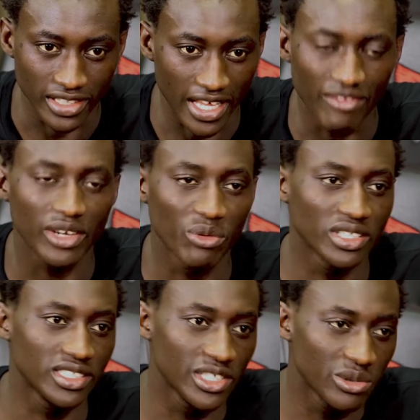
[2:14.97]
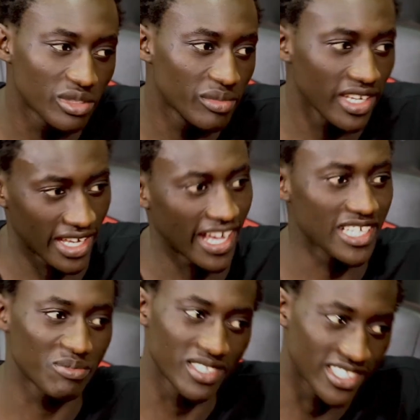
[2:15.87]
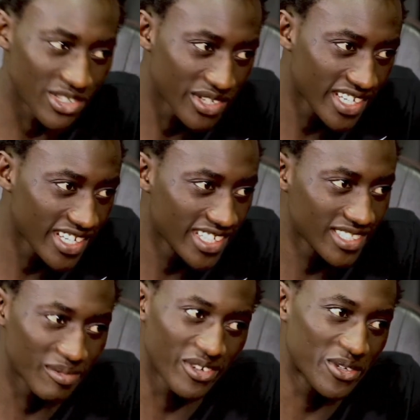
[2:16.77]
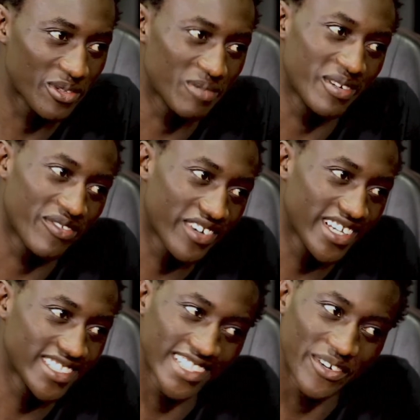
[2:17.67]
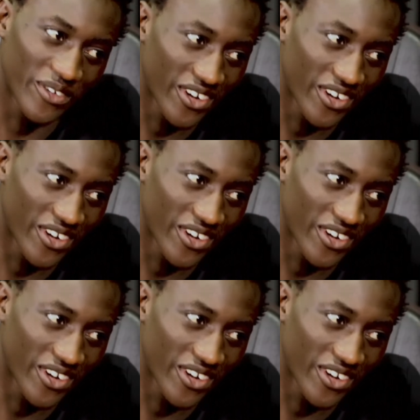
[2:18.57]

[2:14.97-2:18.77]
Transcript: everything was new to me, and I speak zero English because we speak French and